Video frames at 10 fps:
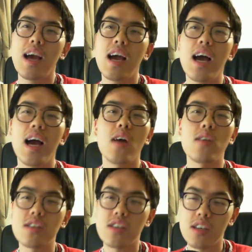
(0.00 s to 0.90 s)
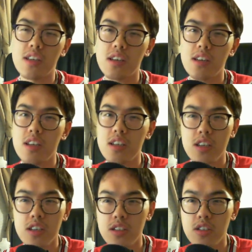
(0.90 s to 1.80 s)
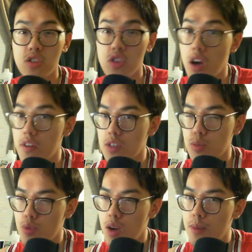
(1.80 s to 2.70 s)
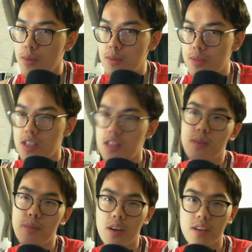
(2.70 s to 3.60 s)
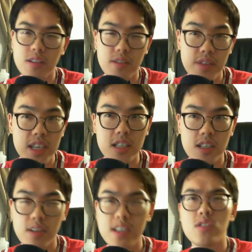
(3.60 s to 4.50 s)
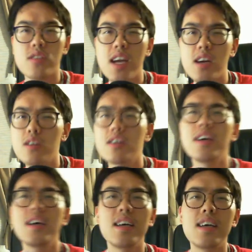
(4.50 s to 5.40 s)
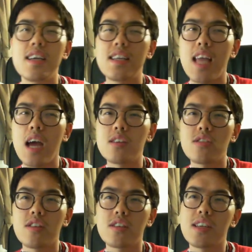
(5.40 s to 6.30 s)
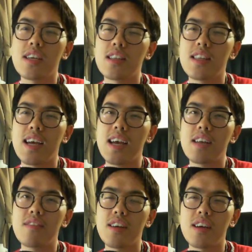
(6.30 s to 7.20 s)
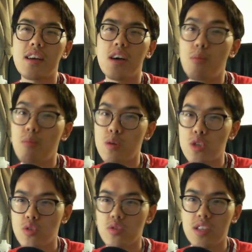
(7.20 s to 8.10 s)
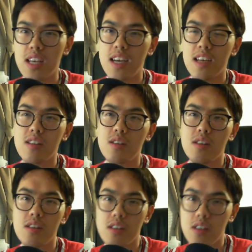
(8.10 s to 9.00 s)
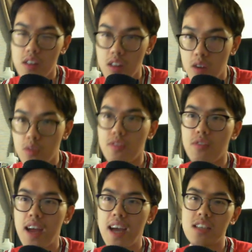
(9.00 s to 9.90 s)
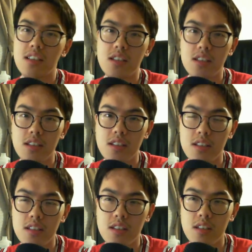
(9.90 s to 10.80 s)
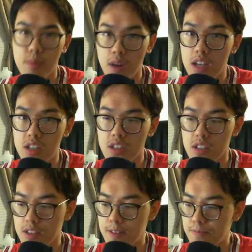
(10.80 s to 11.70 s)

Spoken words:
how he's gonna solve these problems that the Americans are facing, right? So now he's starting to hit that kind of like emotional side along with facts subconsciously.